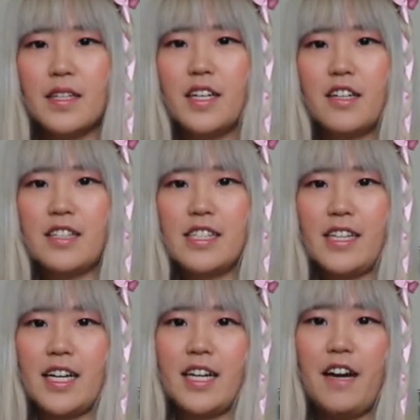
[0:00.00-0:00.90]
here it's
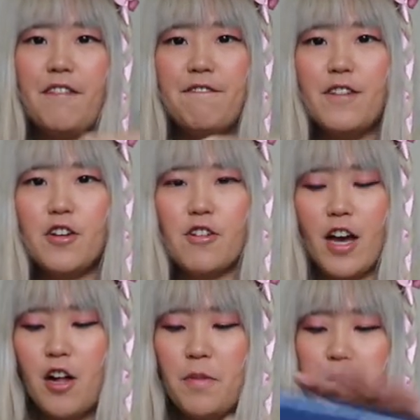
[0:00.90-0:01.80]
like a photo
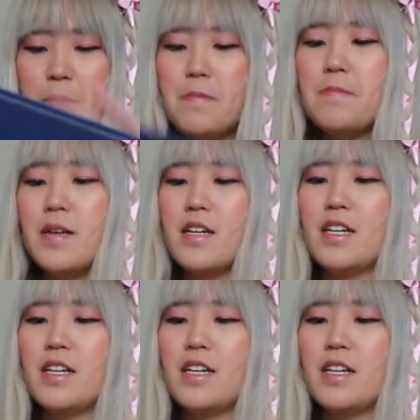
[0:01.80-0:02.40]
album,